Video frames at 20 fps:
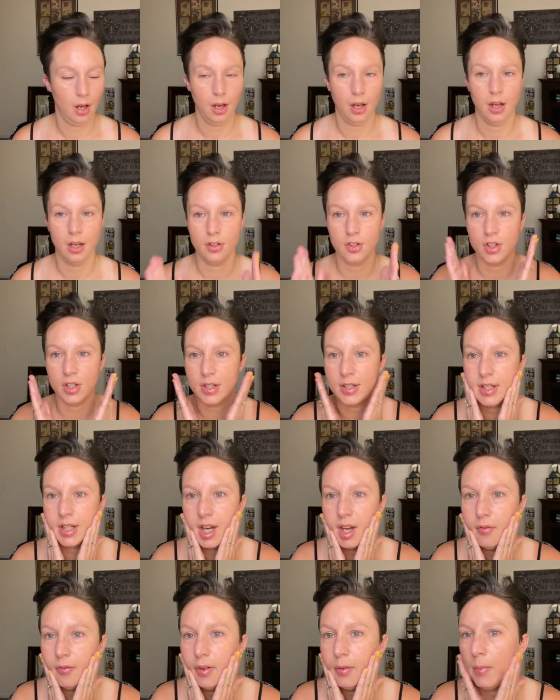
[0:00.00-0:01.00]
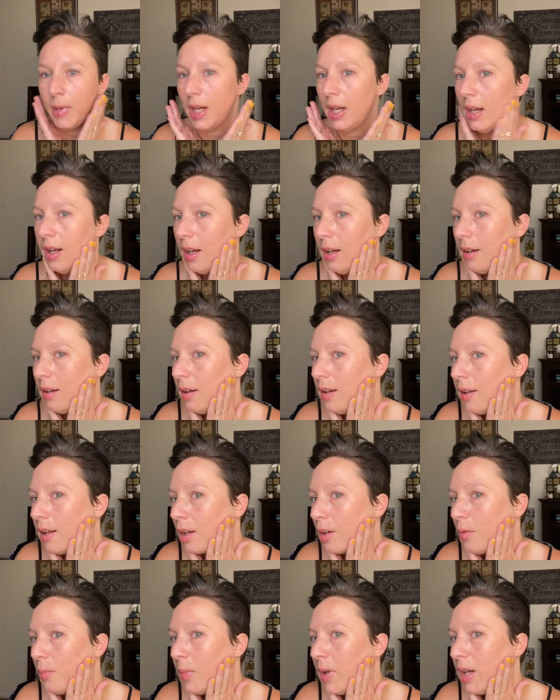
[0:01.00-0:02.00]
It just gives me a
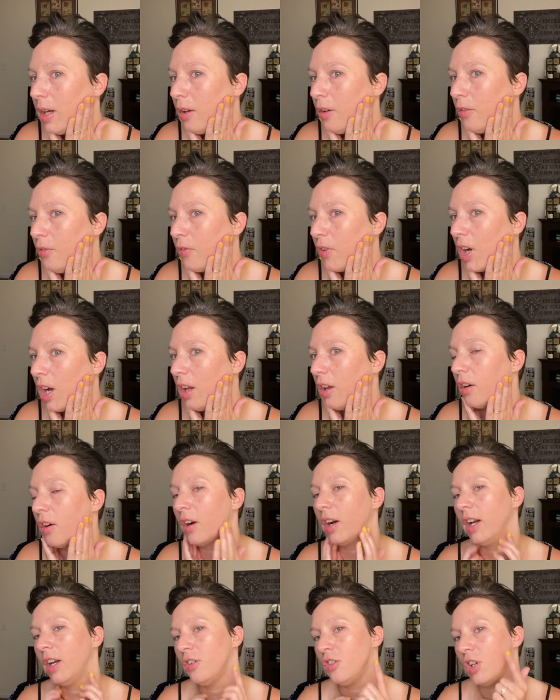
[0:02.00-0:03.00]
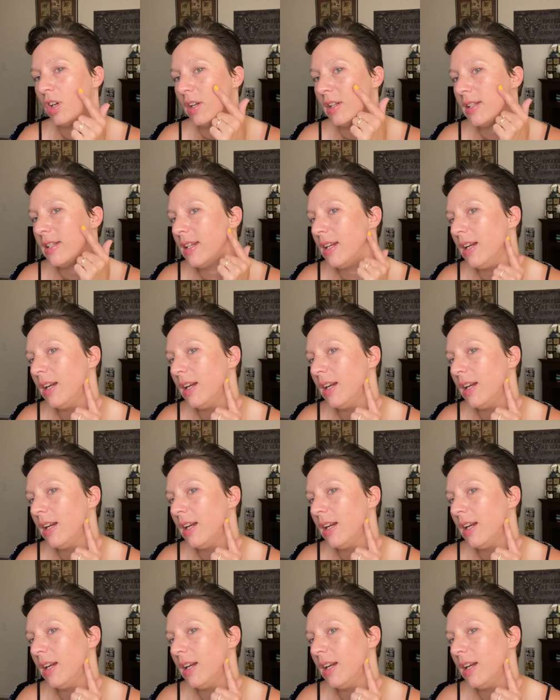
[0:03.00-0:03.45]
little bit of color and as you can see,